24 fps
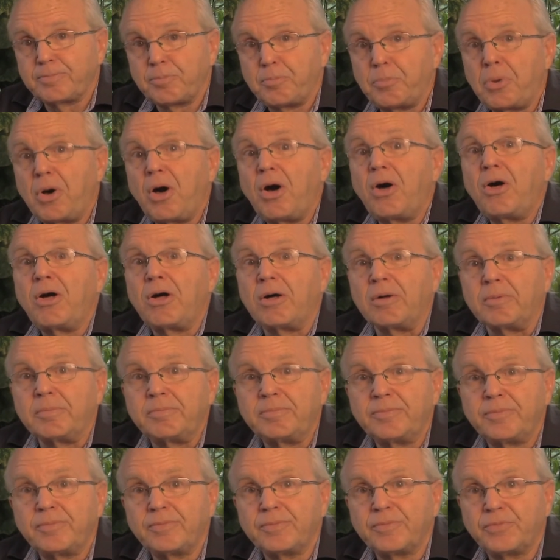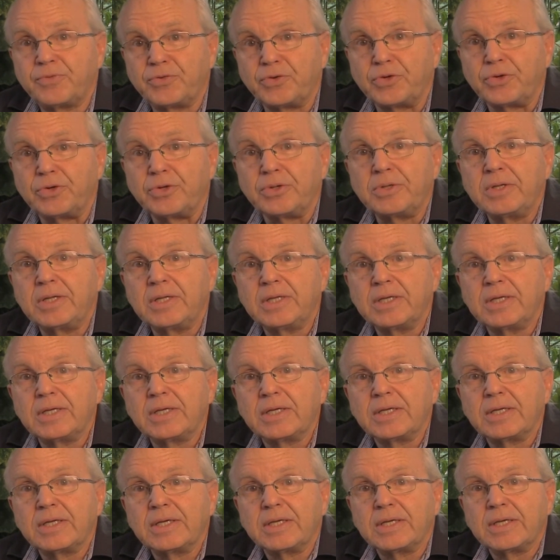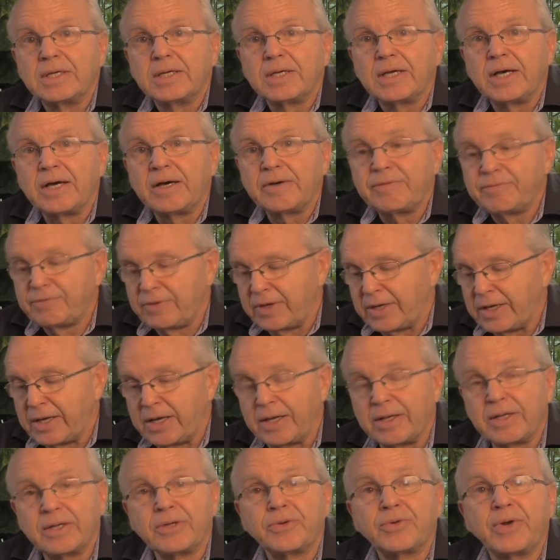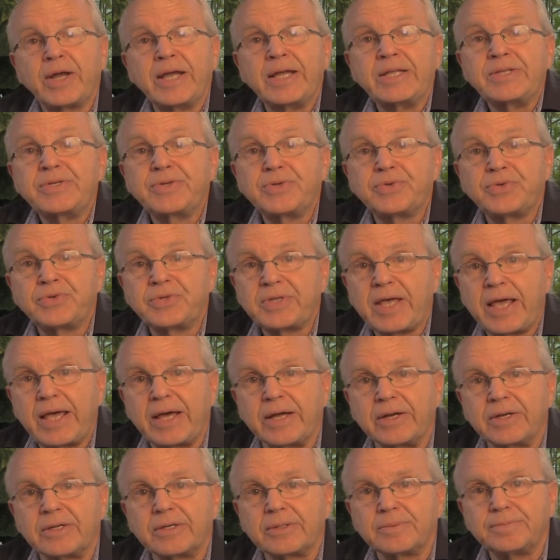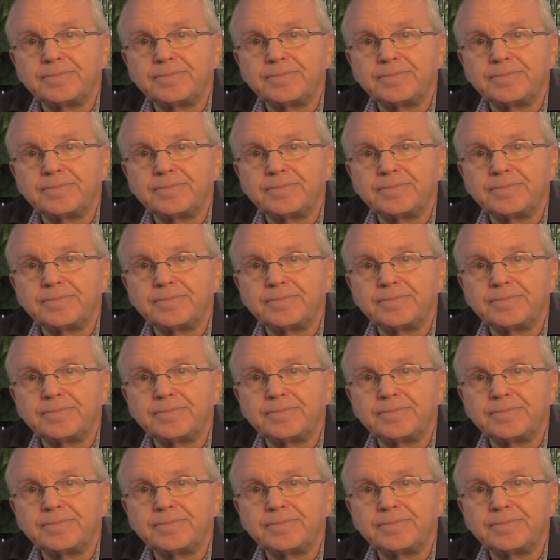palm full of grains of sand.